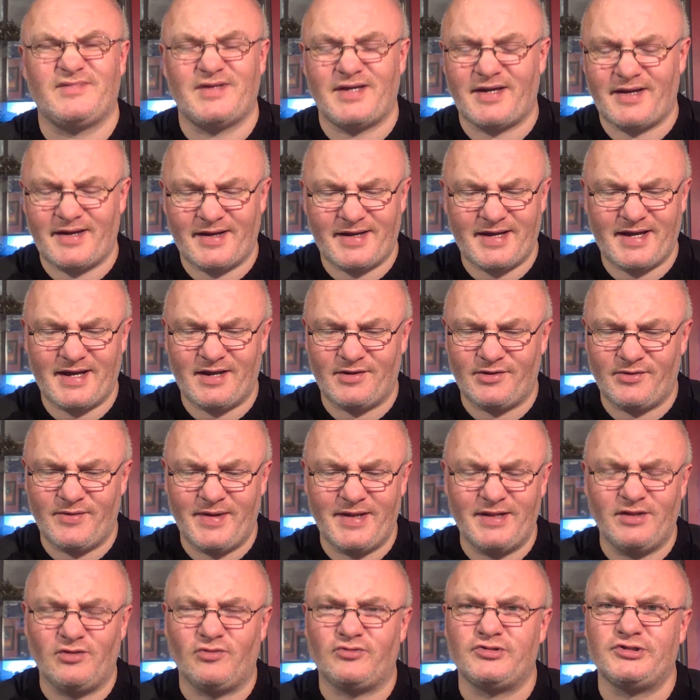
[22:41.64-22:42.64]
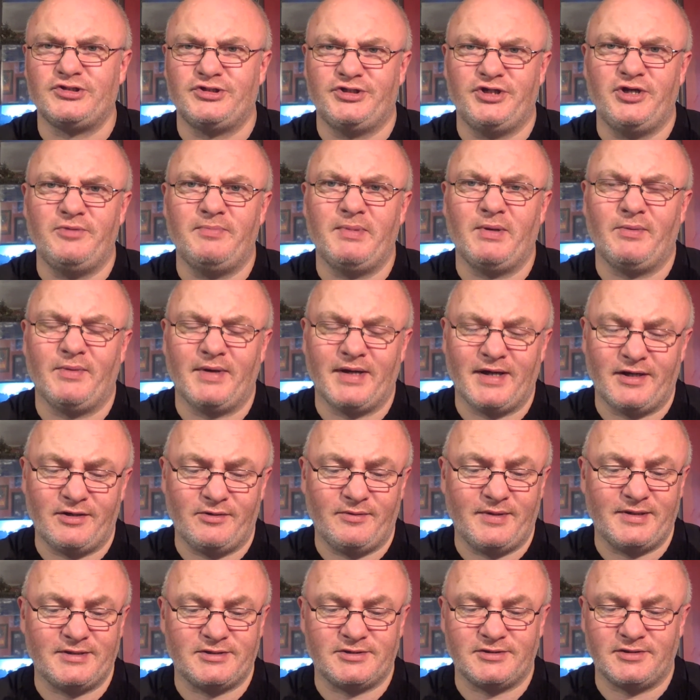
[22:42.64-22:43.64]
I can't do it. It looks stupid when I
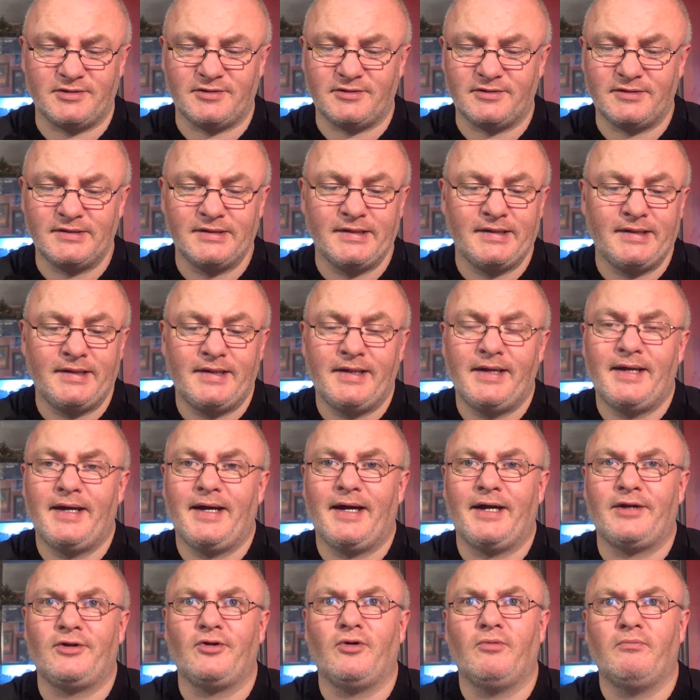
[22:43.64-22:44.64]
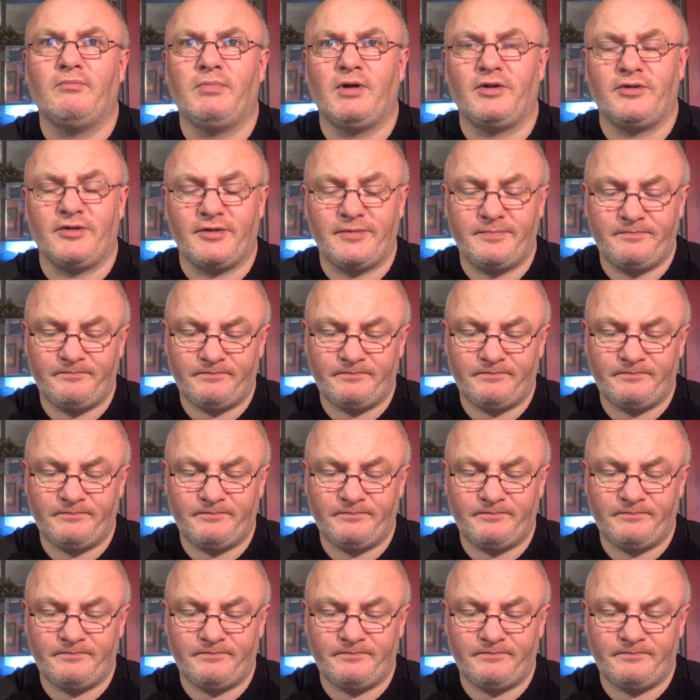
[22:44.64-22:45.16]
do it, so I don't bother.